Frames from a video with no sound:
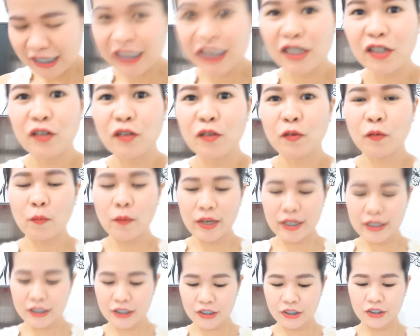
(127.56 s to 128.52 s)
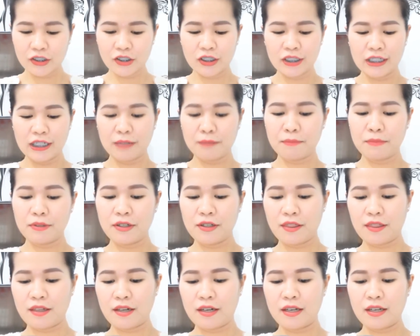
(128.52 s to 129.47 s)
So, question
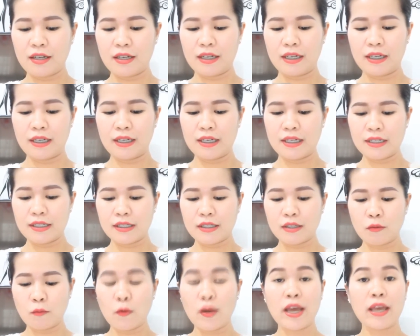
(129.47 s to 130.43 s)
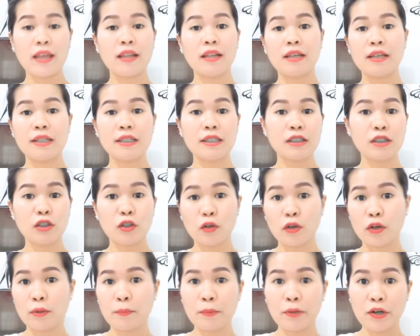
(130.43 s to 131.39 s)
number 3 is, when is
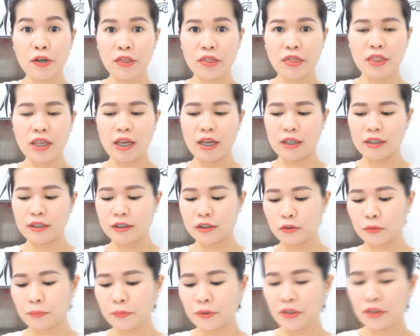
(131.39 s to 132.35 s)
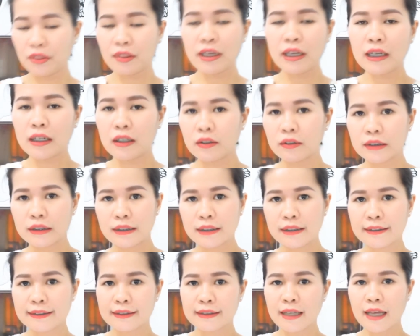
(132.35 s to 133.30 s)
your birthday? So, birthday ko
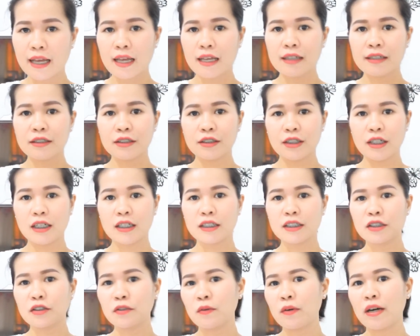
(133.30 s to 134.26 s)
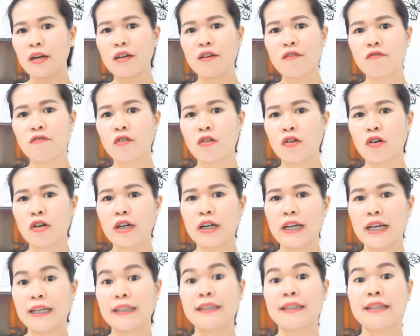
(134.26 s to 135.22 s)
is January
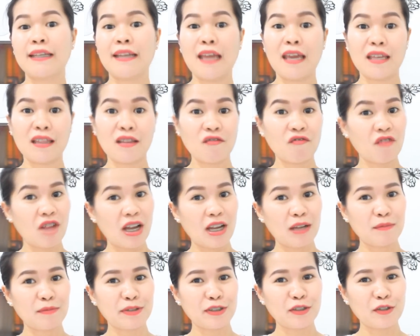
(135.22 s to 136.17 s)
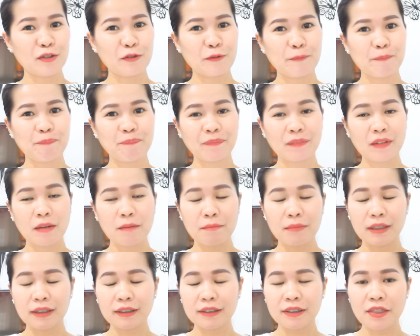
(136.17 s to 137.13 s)
4, 1985. So,
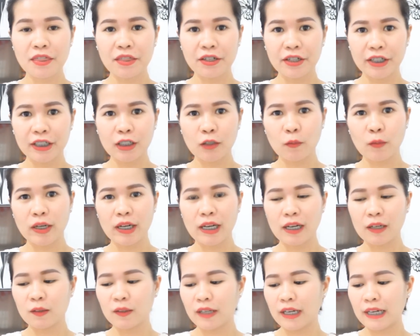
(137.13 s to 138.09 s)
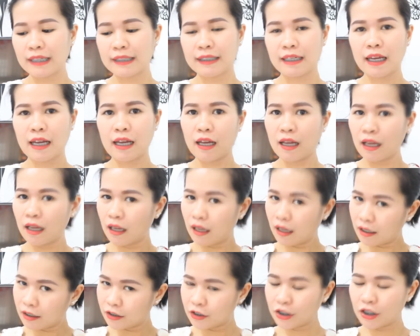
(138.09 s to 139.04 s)
31 ako guys ah.
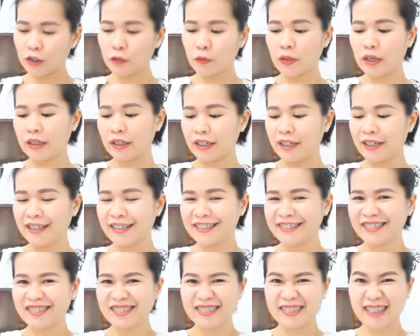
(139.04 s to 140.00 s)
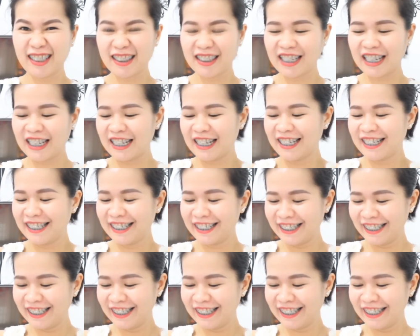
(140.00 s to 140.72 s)
January. Tanda na.